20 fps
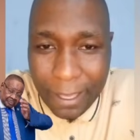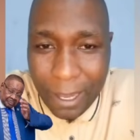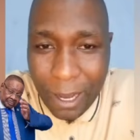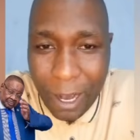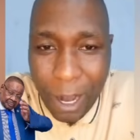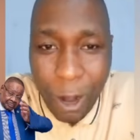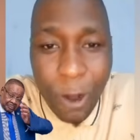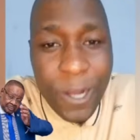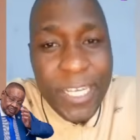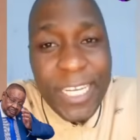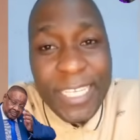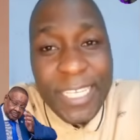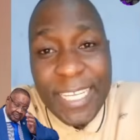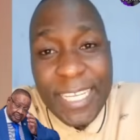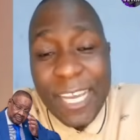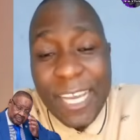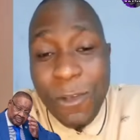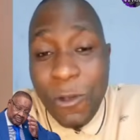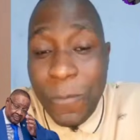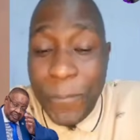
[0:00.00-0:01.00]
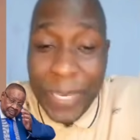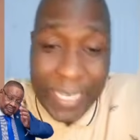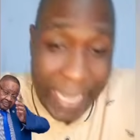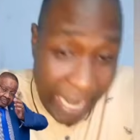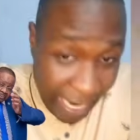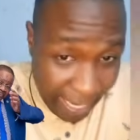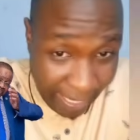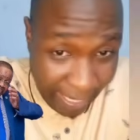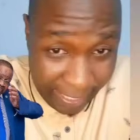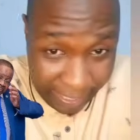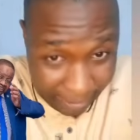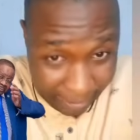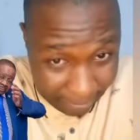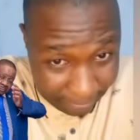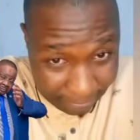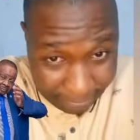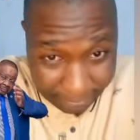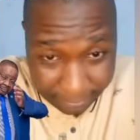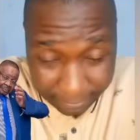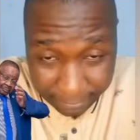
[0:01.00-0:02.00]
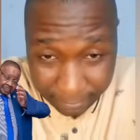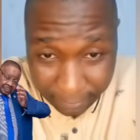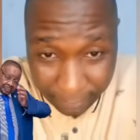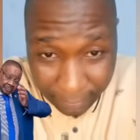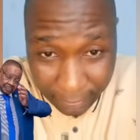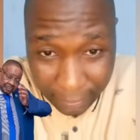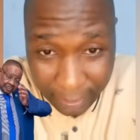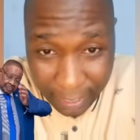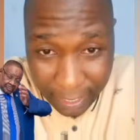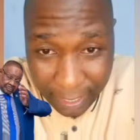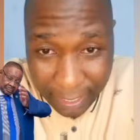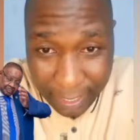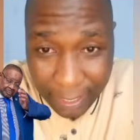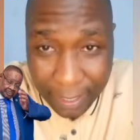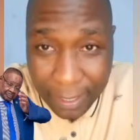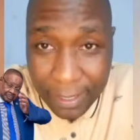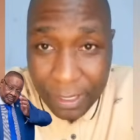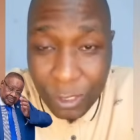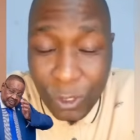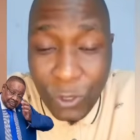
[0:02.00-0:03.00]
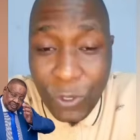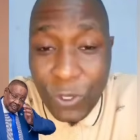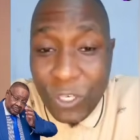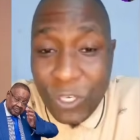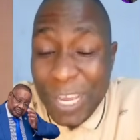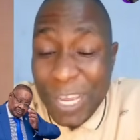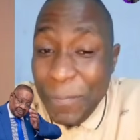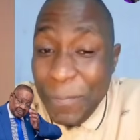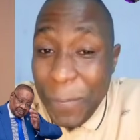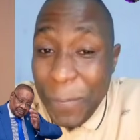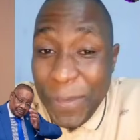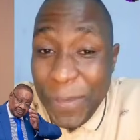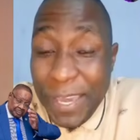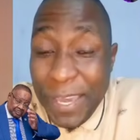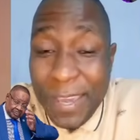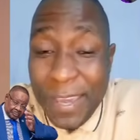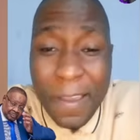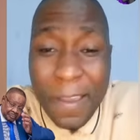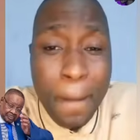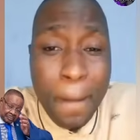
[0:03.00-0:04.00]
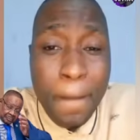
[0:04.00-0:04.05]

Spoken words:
Auditing will be done. DPP,